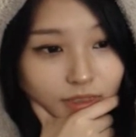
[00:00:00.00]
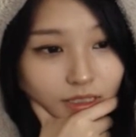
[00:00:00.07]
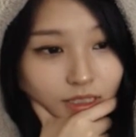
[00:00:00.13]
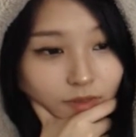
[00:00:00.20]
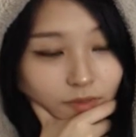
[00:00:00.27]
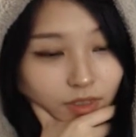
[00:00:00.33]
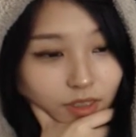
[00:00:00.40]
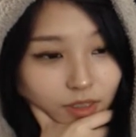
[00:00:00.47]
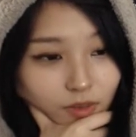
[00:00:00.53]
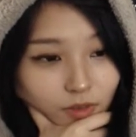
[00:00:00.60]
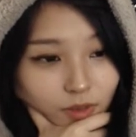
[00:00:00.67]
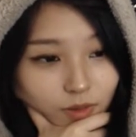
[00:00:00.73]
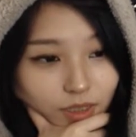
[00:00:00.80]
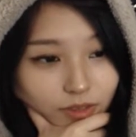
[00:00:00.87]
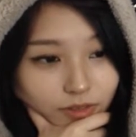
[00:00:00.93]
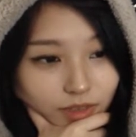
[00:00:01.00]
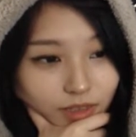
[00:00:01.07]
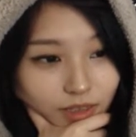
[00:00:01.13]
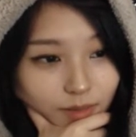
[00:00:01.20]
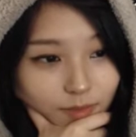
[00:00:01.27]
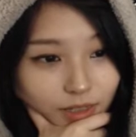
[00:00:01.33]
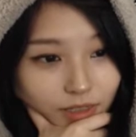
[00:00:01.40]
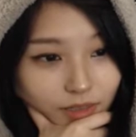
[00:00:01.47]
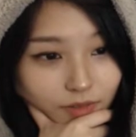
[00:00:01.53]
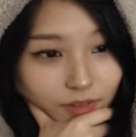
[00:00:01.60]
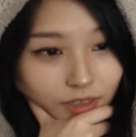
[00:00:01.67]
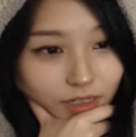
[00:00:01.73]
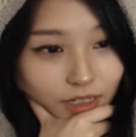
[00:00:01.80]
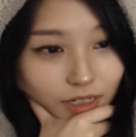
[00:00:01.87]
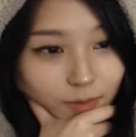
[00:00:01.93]
You feel overwhelmed with the amount of
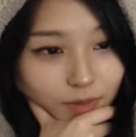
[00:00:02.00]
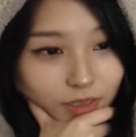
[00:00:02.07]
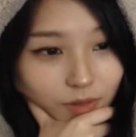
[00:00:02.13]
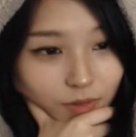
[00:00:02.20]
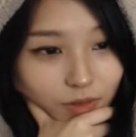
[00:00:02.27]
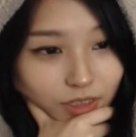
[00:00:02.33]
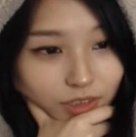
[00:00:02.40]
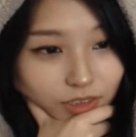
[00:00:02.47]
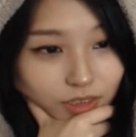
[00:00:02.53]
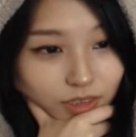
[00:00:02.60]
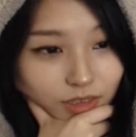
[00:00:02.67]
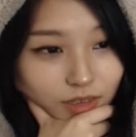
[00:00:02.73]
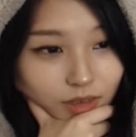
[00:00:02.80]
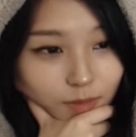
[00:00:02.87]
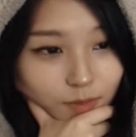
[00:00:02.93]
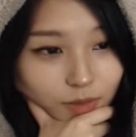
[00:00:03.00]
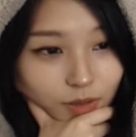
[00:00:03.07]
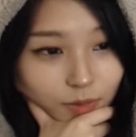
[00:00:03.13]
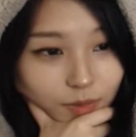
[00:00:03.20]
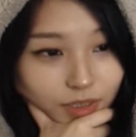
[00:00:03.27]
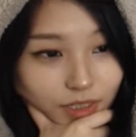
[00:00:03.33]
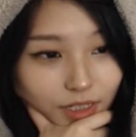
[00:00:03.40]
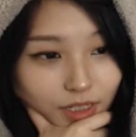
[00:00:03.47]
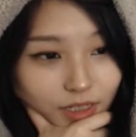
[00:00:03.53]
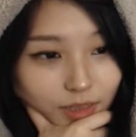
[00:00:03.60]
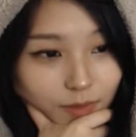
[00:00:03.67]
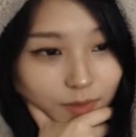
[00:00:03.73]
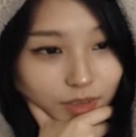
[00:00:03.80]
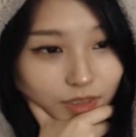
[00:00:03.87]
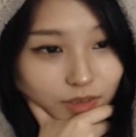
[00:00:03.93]
good anime to watch. At the moment you can't
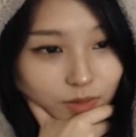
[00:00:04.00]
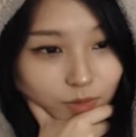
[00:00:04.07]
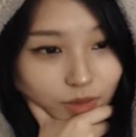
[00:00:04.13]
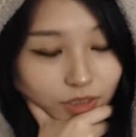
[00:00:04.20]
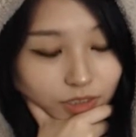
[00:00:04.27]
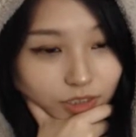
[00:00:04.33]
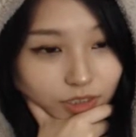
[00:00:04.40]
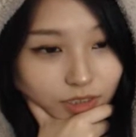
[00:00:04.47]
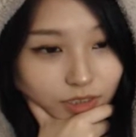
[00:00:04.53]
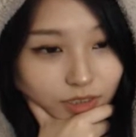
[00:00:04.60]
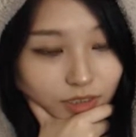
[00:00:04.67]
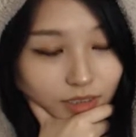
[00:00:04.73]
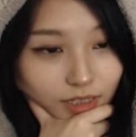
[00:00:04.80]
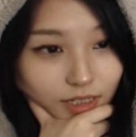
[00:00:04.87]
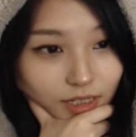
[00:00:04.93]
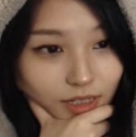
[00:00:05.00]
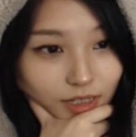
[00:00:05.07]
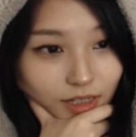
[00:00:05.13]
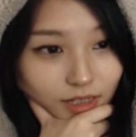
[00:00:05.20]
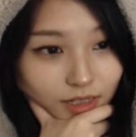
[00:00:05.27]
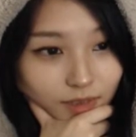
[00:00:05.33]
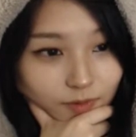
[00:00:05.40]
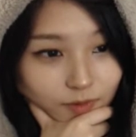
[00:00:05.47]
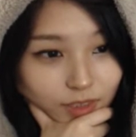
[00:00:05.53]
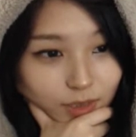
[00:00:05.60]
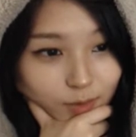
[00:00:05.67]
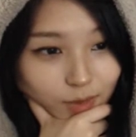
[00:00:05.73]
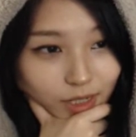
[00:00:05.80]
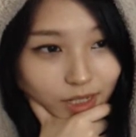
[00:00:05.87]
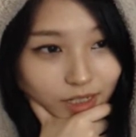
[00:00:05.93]
commit to watching anything. It feels
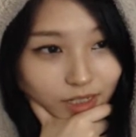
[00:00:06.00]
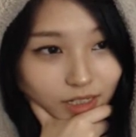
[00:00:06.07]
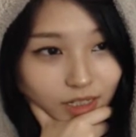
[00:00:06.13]
bad.